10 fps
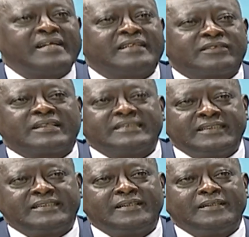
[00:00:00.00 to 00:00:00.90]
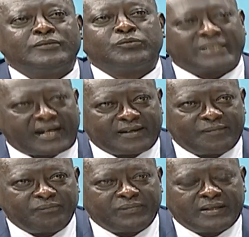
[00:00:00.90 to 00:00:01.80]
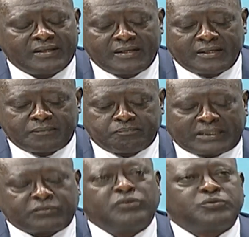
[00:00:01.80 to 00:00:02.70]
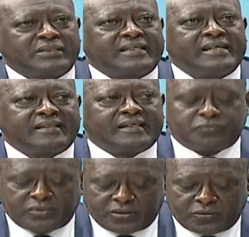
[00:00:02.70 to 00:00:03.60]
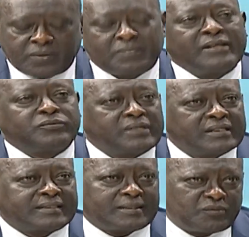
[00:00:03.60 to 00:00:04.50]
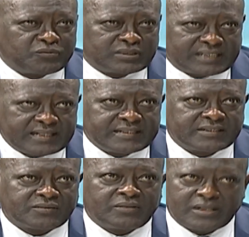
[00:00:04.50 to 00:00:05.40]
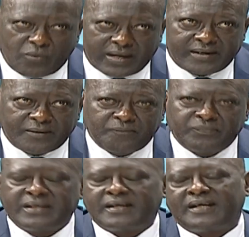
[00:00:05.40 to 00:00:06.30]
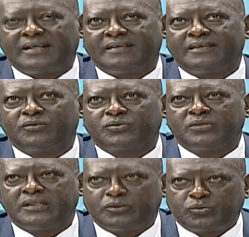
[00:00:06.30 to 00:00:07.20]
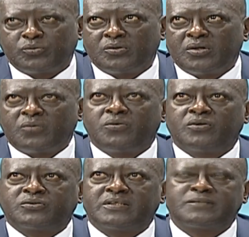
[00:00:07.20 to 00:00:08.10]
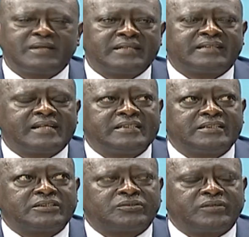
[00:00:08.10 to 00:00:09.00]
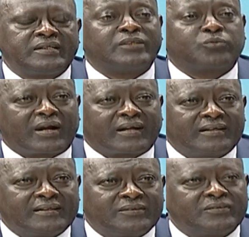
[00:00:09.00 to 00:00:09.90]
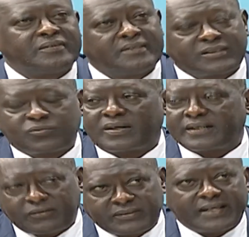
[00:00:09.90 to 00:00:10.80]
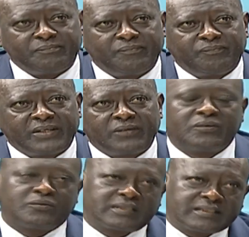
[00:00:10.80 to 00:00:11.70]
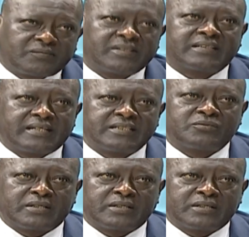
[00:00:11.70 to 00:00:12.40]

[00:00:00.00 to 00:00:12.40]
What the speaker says: the transition into SHA. But notwithstanding that, we managed to get some of those challenges on day one. And I think also on day two. We also experienced challenges on network, you know, network downtime. You know, those are some of the challenges.